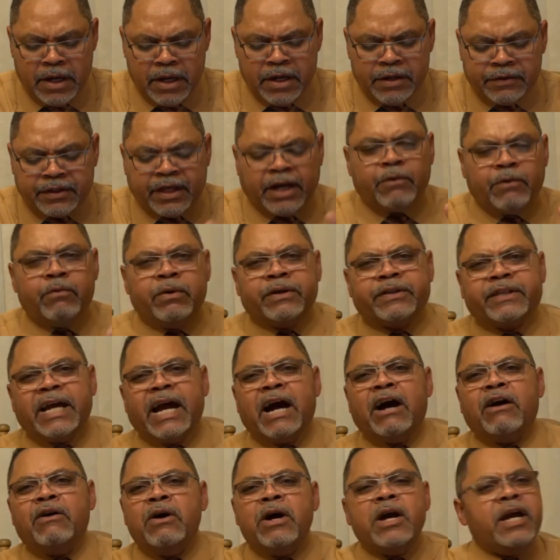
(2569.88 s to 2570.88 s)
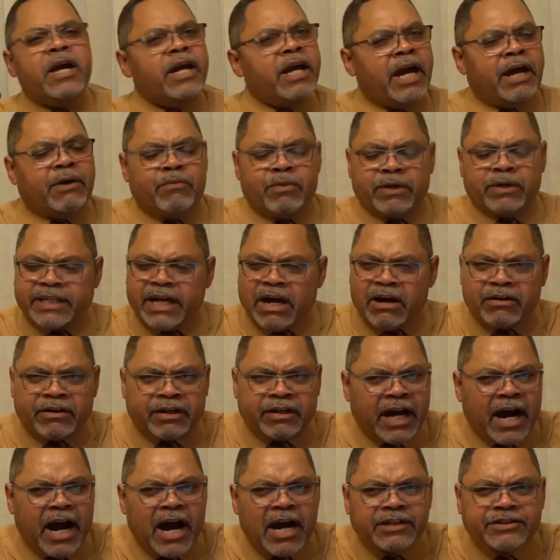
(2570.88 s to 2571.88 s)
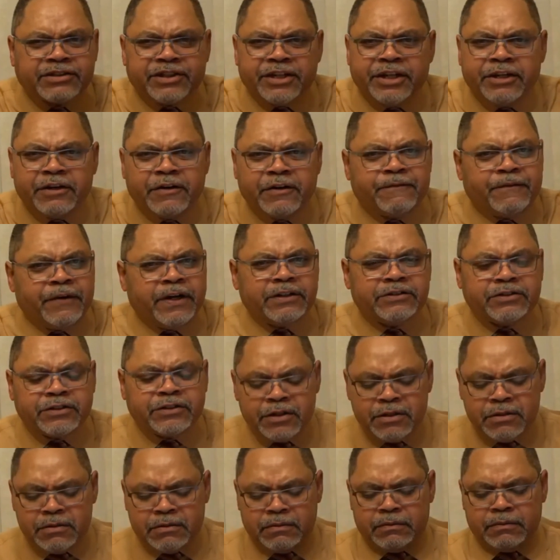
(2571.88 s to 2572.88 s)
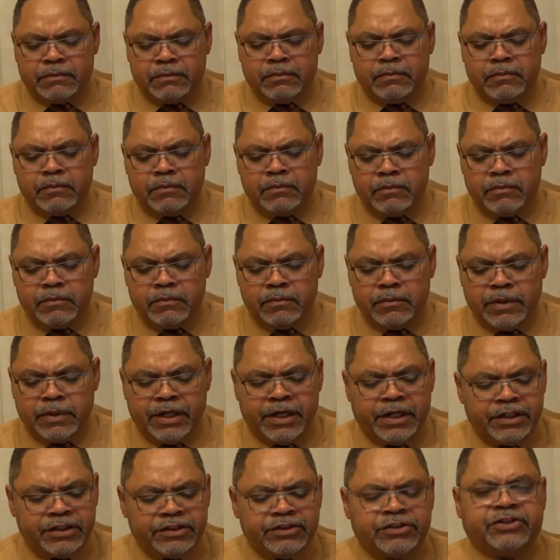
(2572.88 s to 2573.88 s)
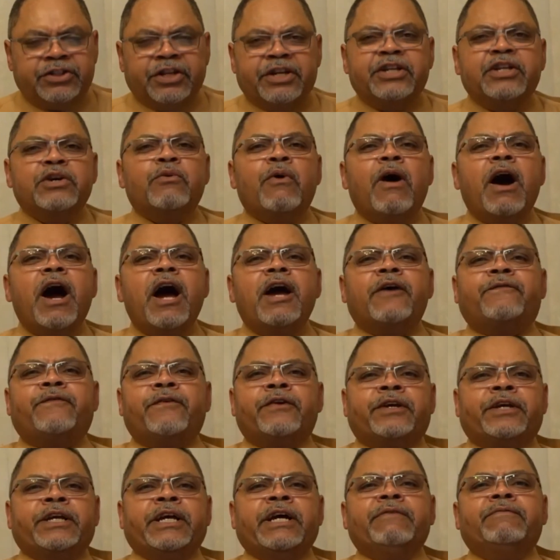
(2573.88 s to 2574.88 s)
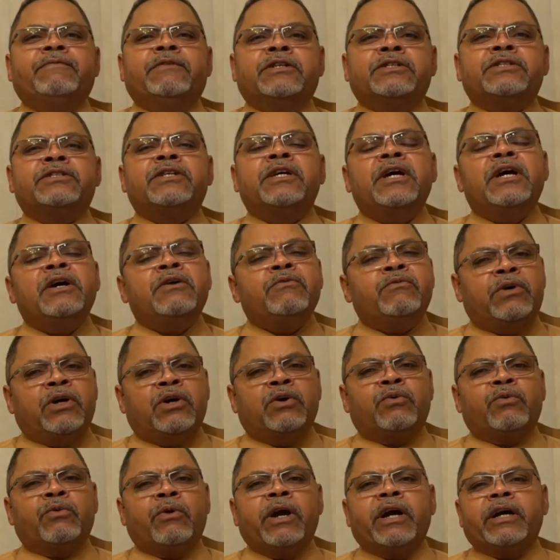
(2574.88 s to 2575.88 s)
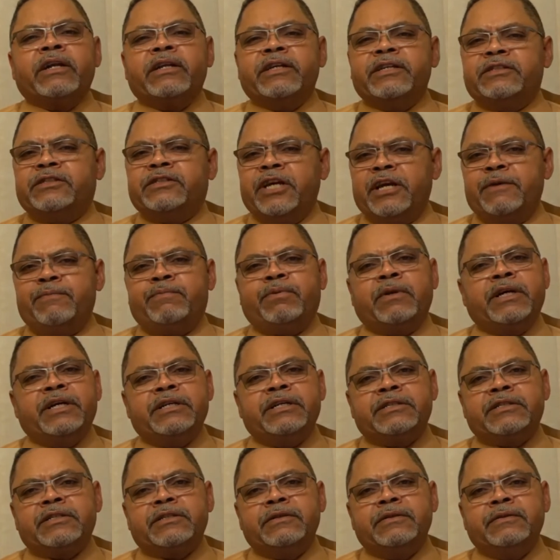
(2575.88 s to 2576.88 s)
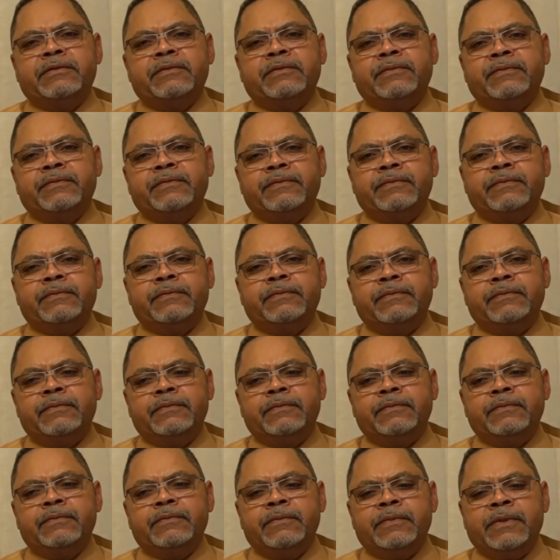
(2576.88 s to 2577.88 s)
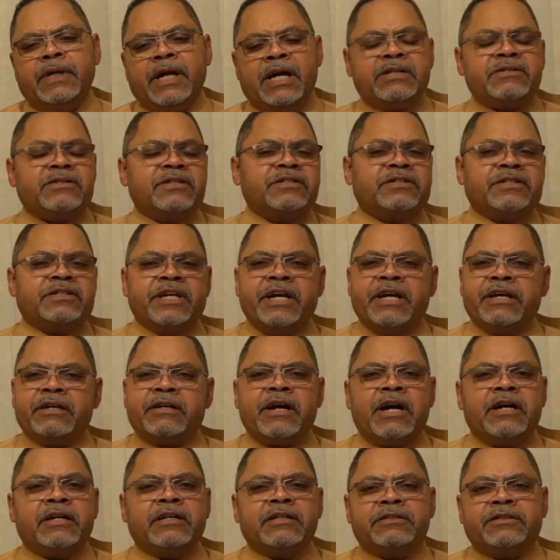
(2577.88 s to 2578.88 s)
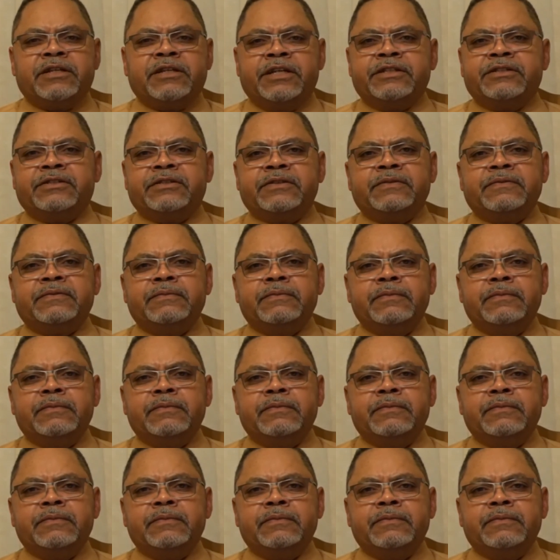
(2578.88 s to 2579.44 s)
that without God's intervention, genuine forgiveness will rarely take place. That's a sad connotation.